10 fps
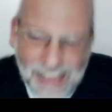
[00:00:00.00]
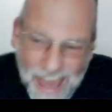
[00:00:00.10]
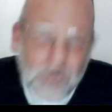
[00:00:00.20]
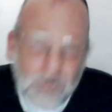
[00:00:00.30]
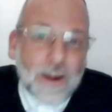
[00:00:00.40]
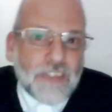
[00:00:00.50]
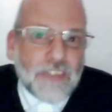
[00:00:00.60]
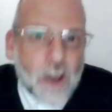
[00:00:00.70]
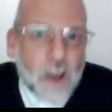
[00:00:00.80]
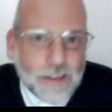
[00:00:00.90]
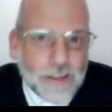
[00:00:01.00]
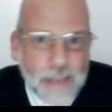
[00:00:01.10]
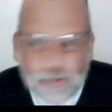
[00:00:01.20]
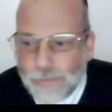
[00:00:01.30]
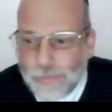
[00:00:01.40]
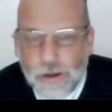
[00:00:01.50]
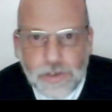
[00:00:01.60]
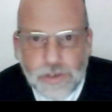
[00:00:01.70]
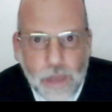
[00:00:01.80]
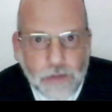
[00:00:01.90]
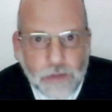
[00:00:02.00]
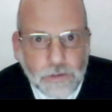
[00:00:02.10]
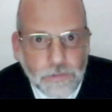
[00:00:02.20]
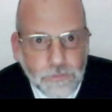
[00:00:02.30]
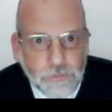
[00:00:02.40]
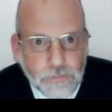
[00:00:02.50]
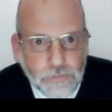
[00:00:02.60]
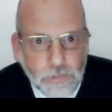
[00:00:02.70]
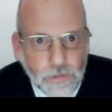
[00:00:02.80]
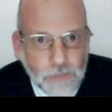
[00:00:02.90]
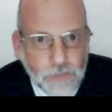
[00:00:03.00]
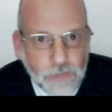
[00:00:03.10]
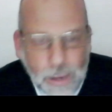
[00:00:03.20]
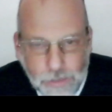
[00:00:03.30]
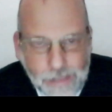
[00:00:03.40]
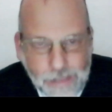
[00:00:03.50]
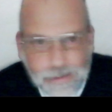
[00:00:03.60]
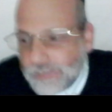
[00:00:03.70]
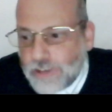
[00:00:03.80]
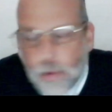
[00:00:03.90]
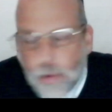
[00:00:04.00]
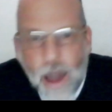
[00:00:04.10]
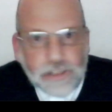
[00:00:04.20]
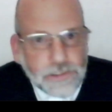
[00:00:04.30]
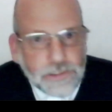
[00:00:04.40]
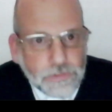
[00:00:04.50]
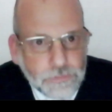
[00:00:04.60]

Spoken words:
I don't want to come in contact with this spirituality. Right? It's too much.